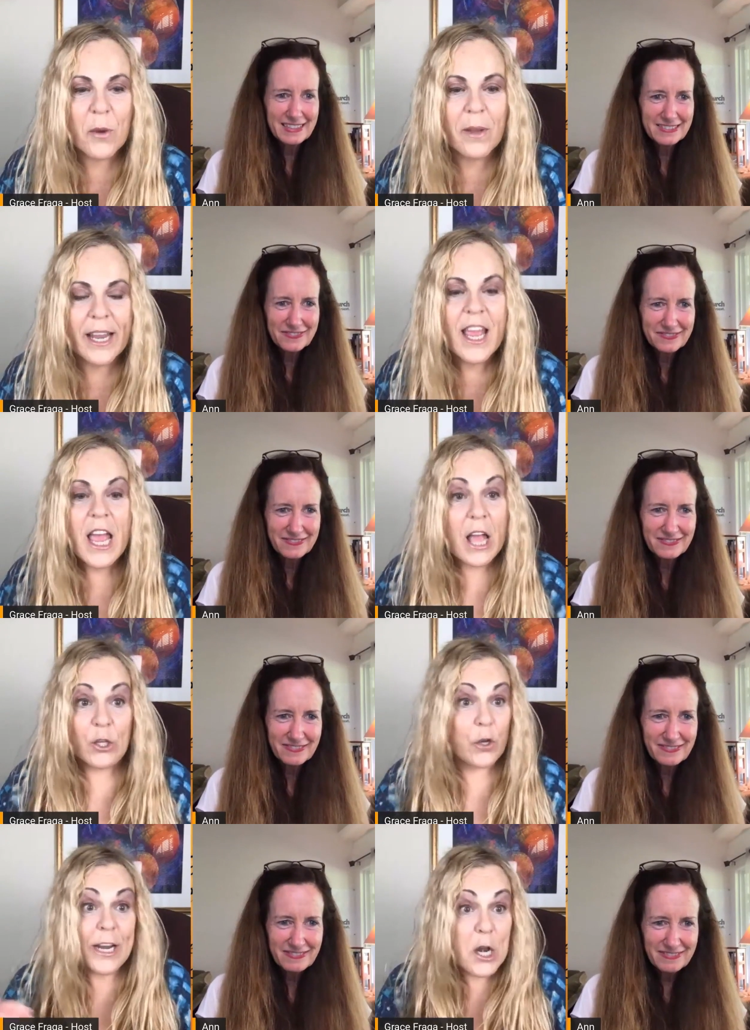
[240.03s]
Speaker 1: you were
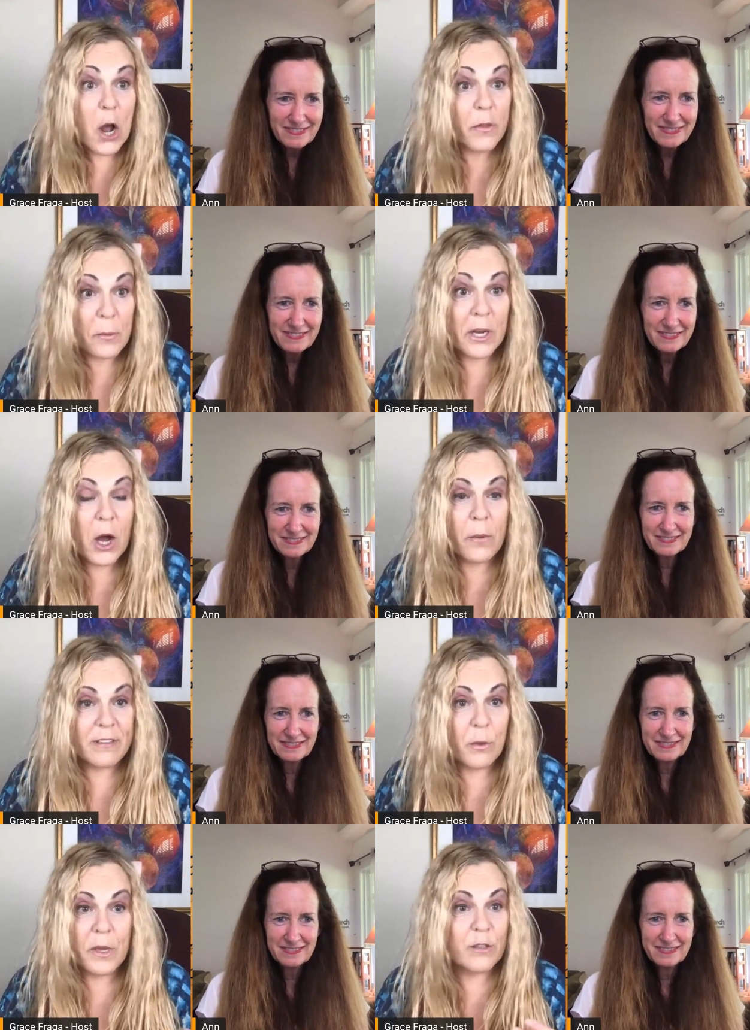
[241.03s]
you didn't know they were going.
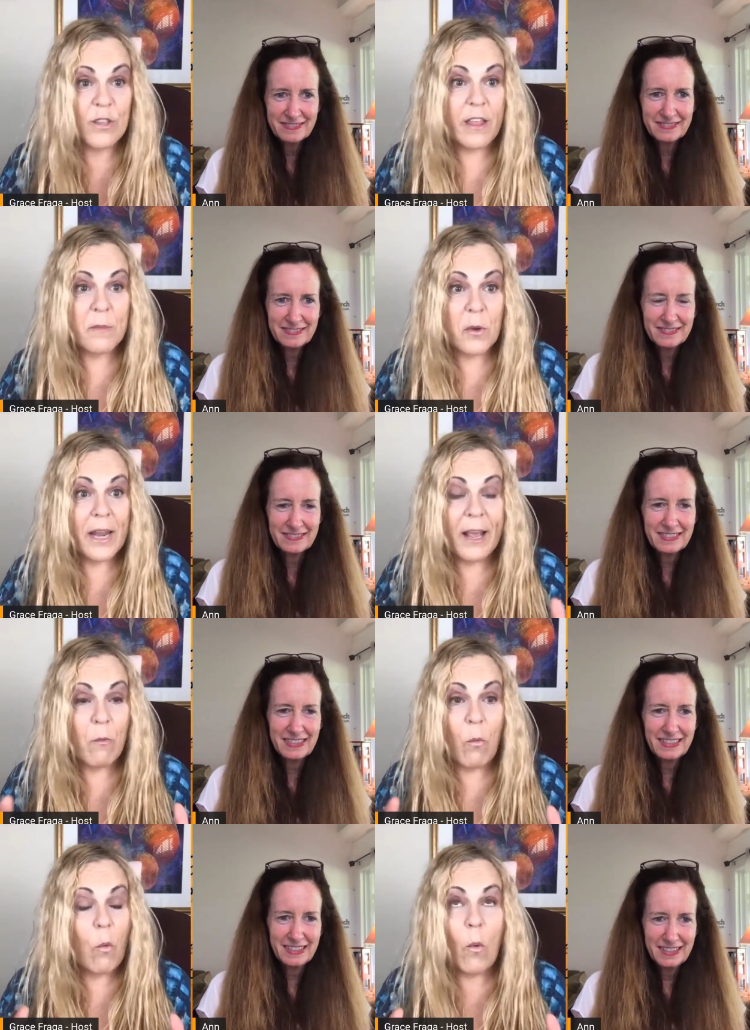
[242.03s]
So when you saw them, you were like,
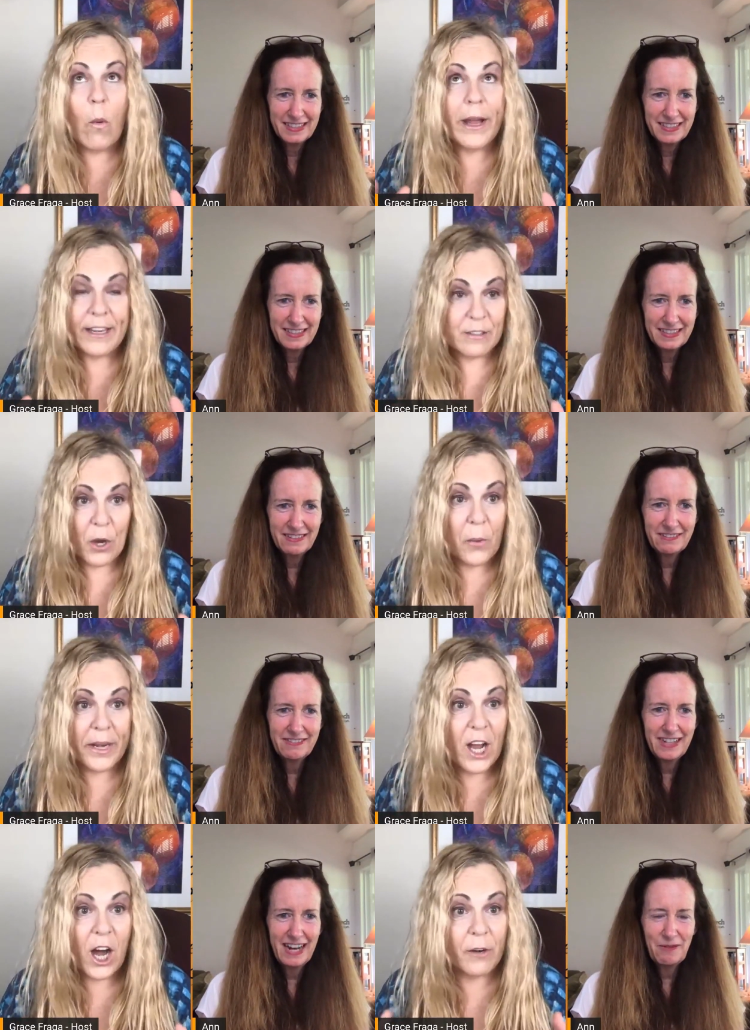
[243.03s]
"What is
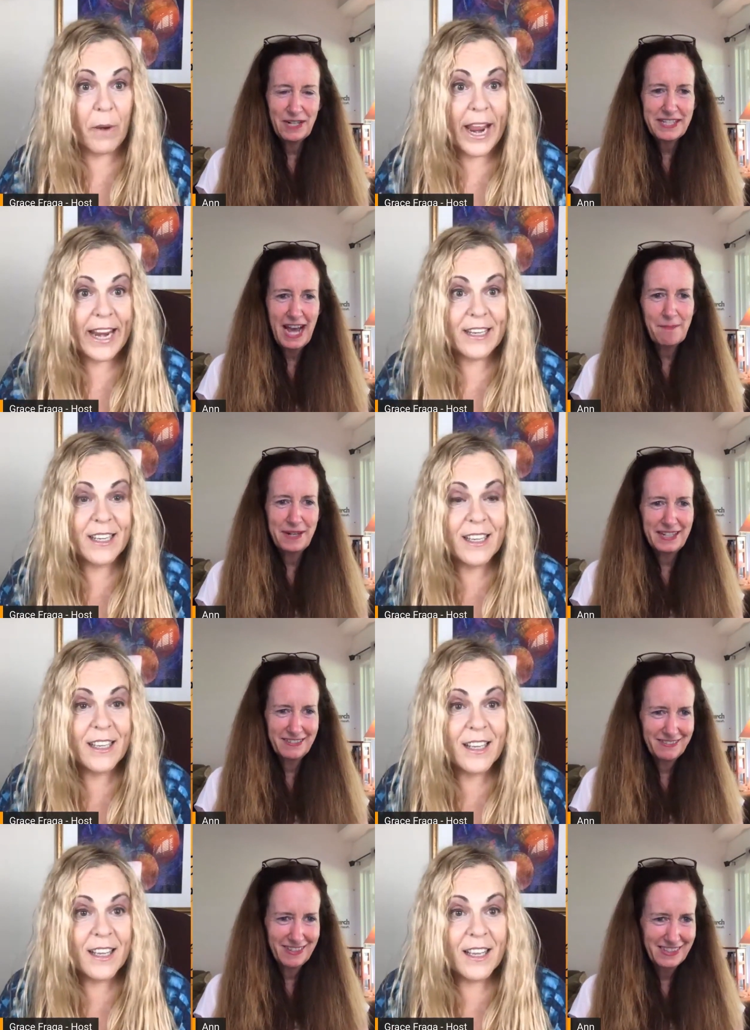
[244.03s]
going yeah, on? What's
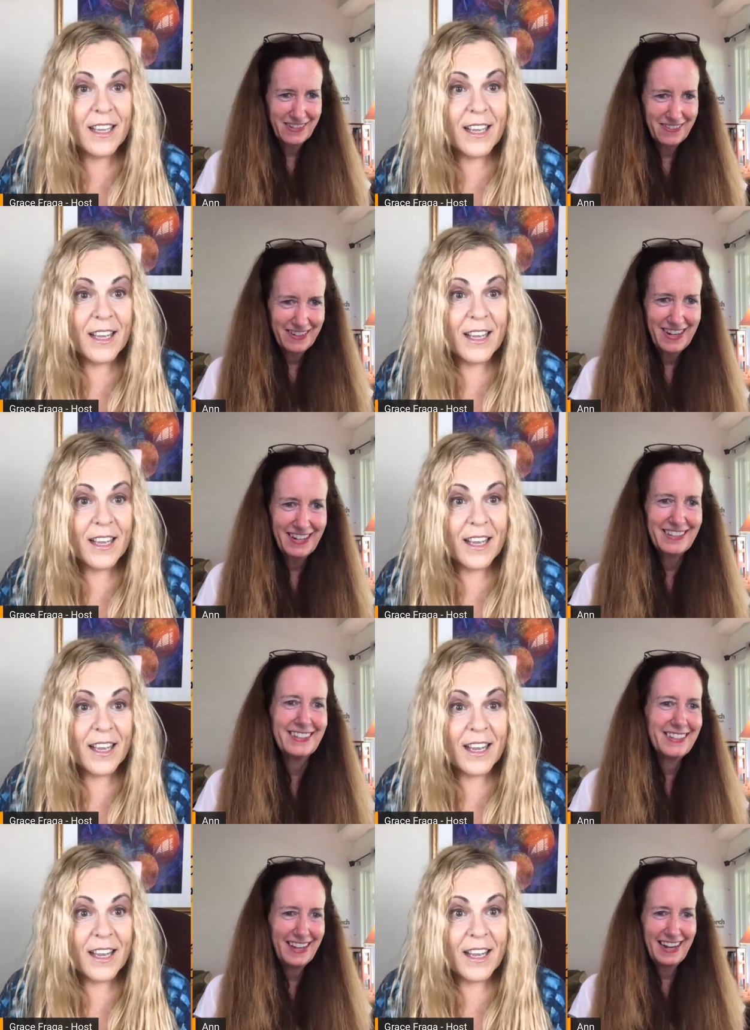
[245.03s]
happening?
Speaker 2: What's going on?"
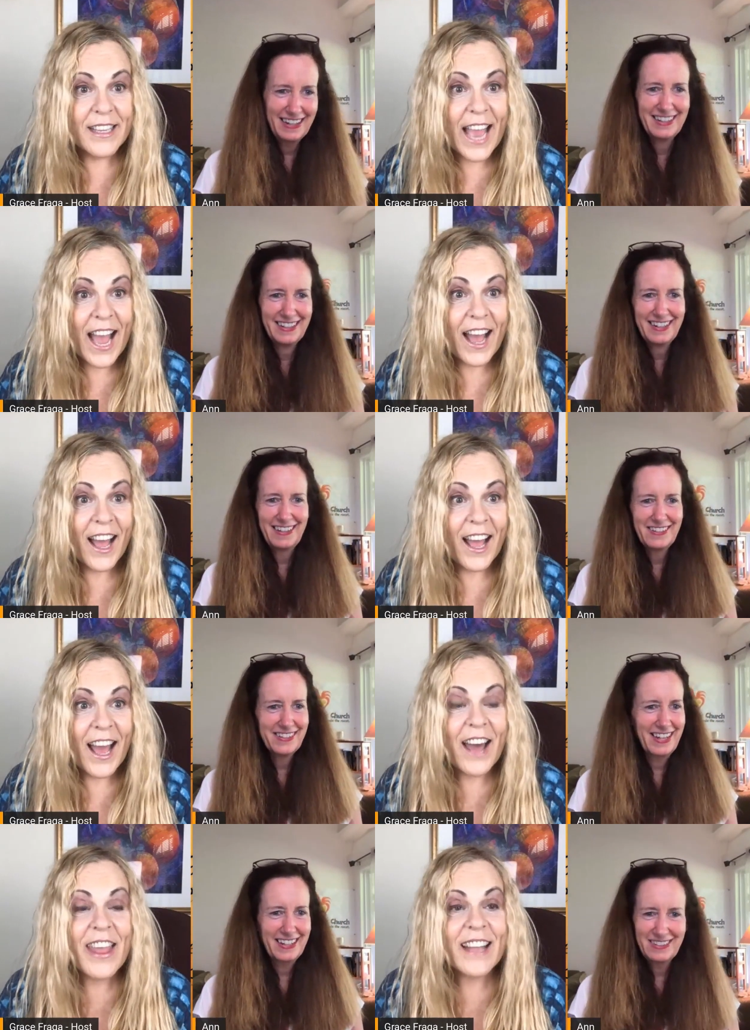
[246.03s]
Yeah, yeah. it's oh,
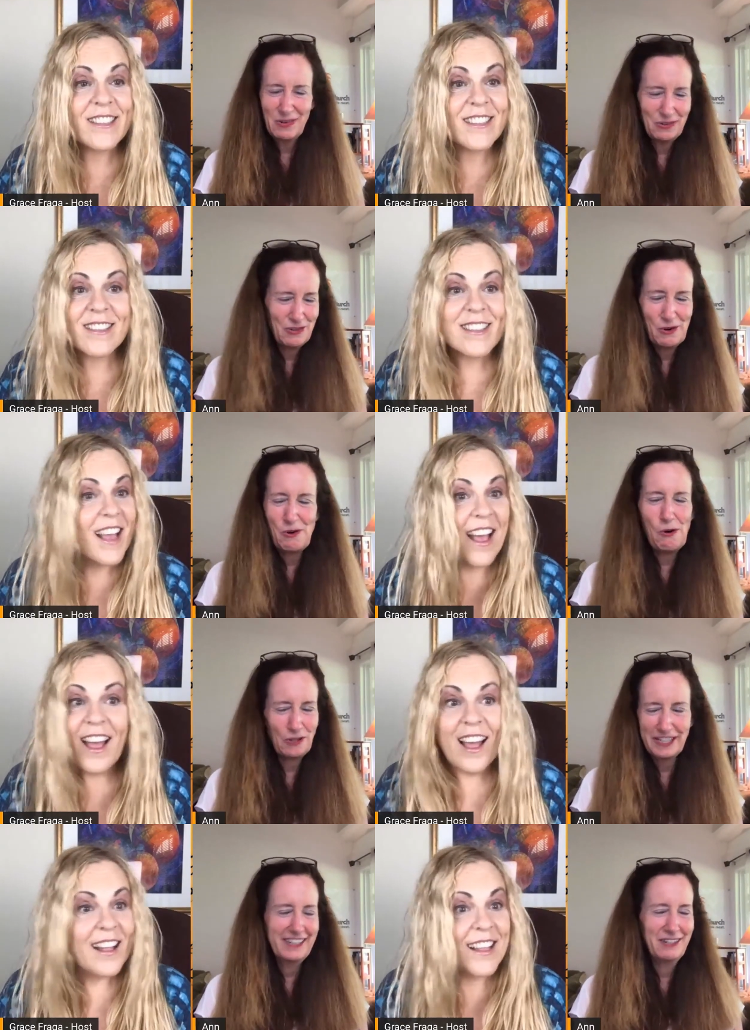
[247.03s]
like oh,
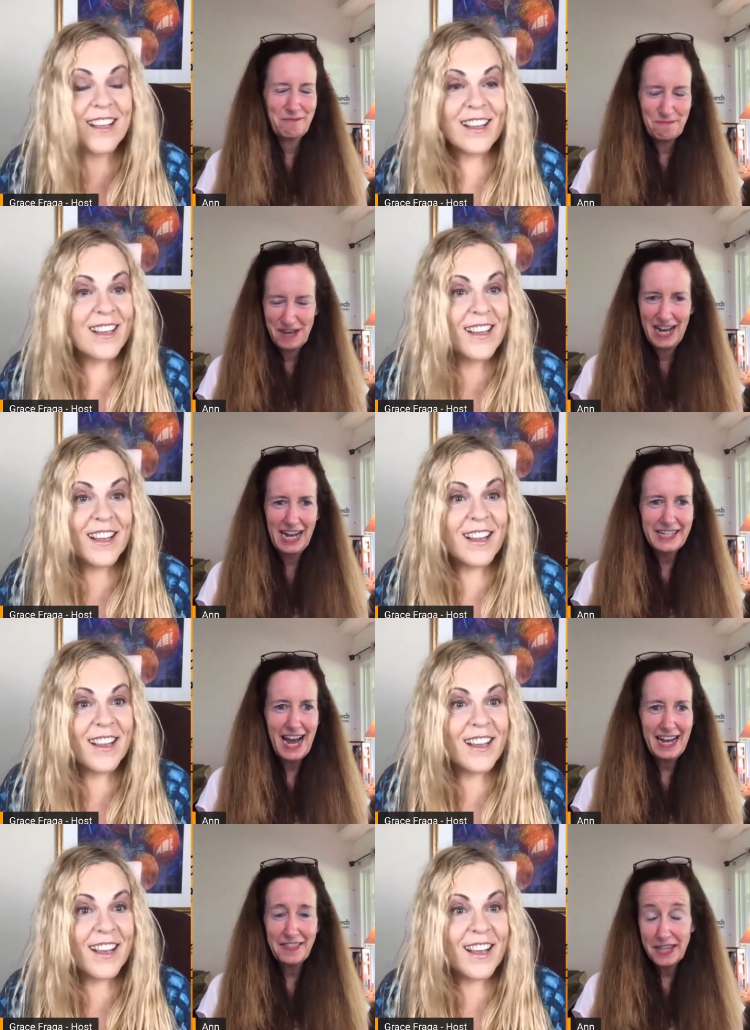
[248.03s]
holy,
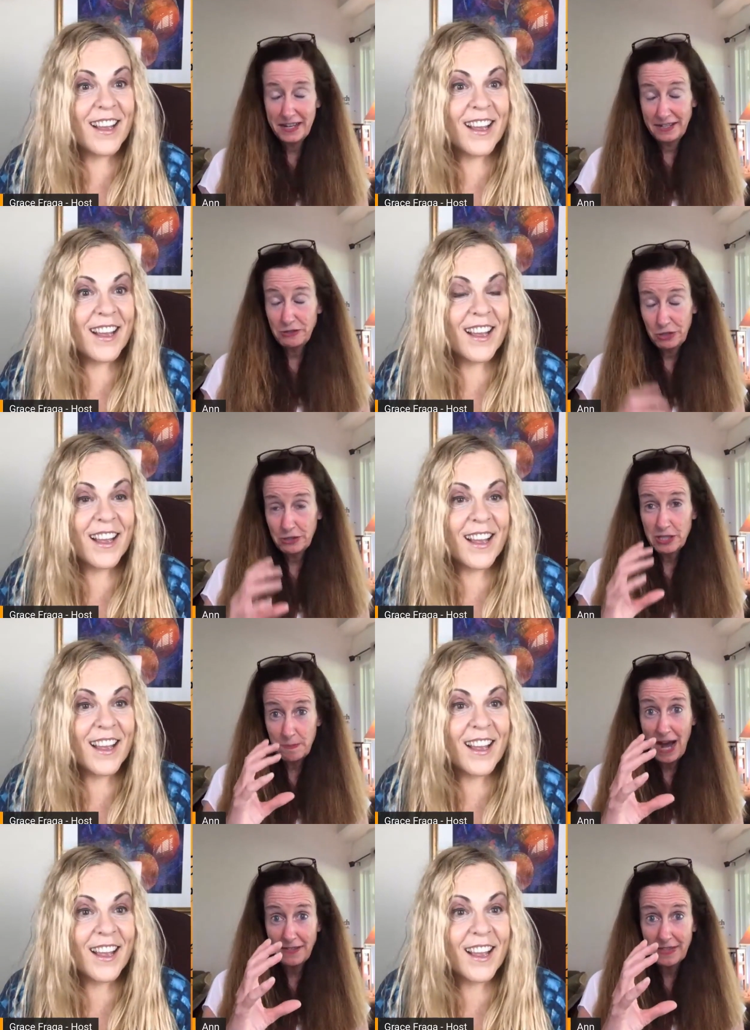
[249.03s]
yeah. And then you do
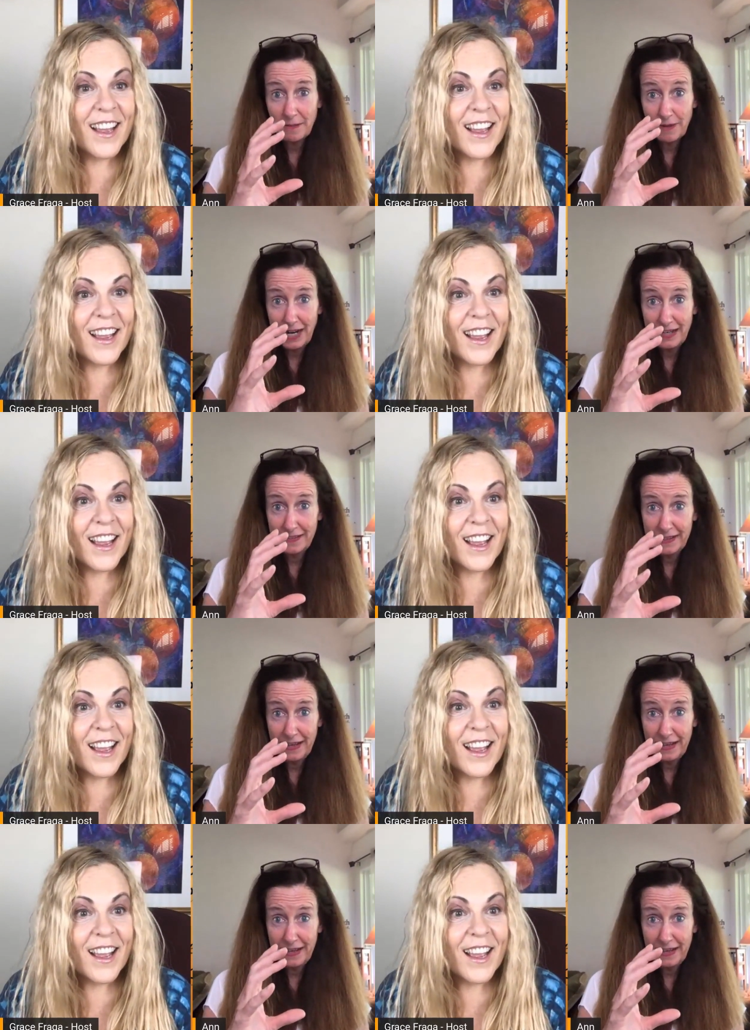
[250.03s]
spot them right in the